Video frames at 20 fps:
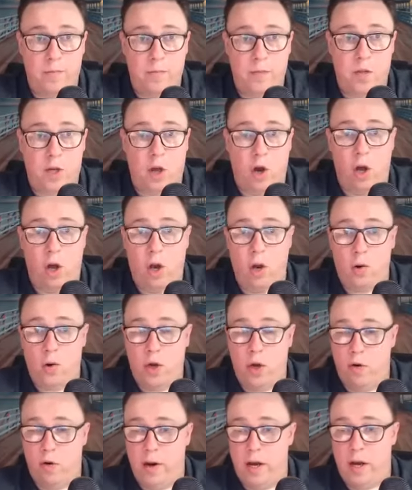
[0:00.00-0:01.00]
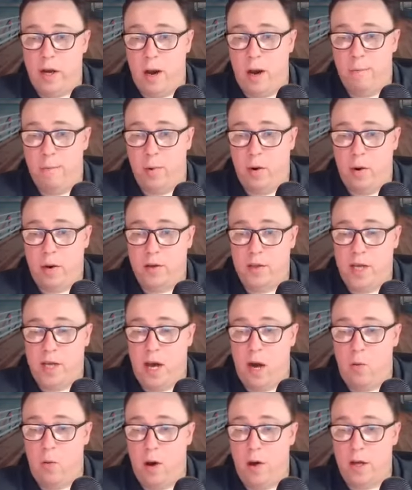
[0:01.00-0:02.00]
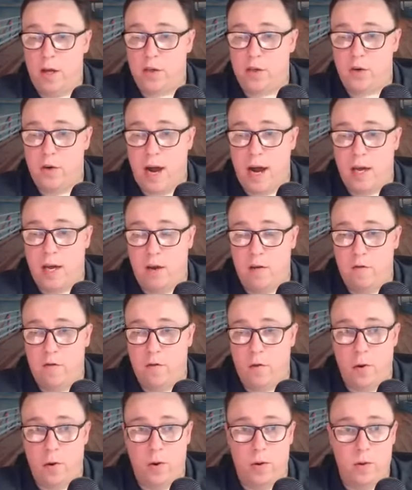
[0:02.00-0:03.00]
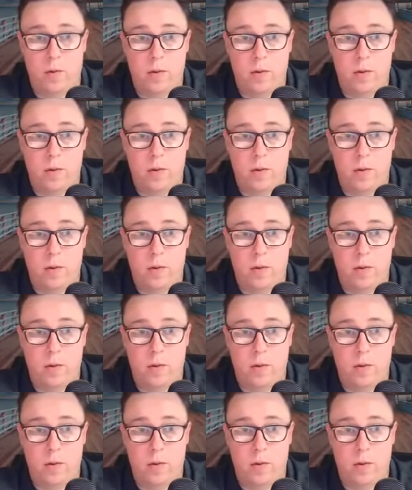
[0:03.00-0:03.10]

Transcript: go look at your income book. See how well that's tracking for you.